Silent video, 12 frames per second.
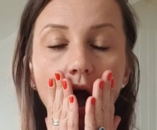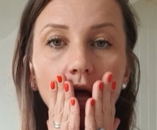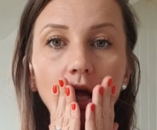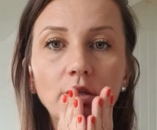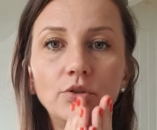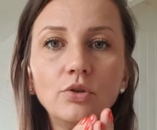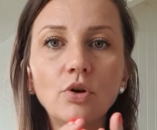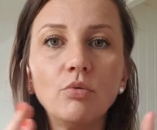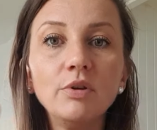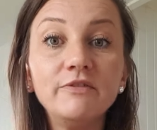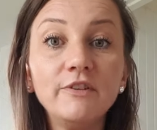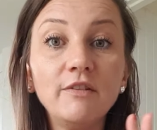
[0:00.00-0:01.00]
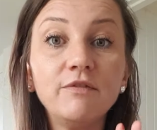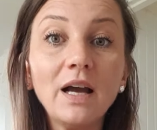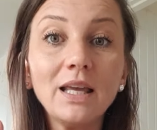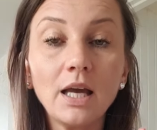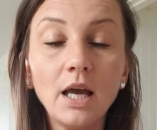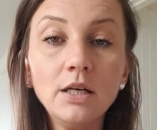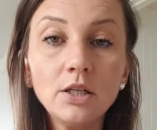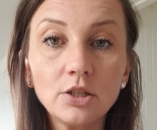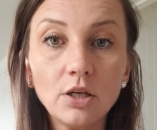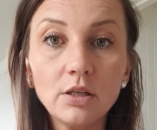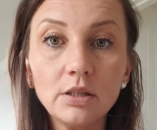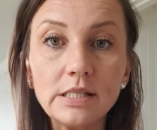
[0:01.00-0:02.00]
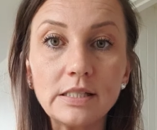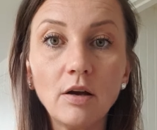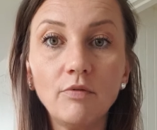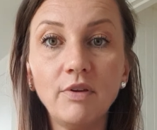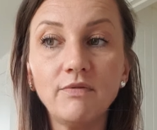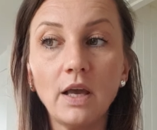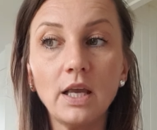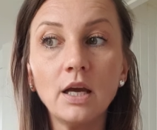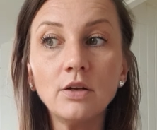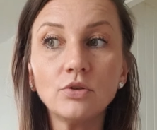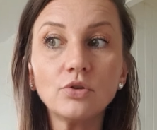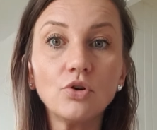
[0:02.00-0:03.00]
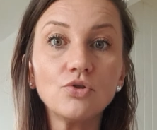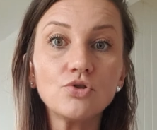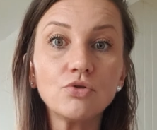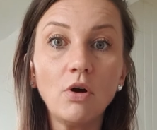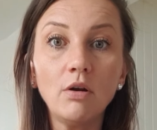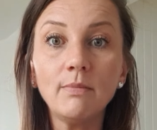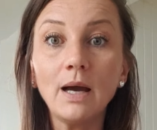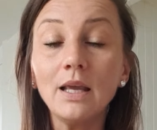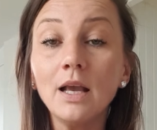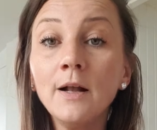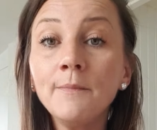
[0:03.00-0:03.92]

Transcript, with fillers: Uh, you know, if, if I cannot turn this off, if I cannot control my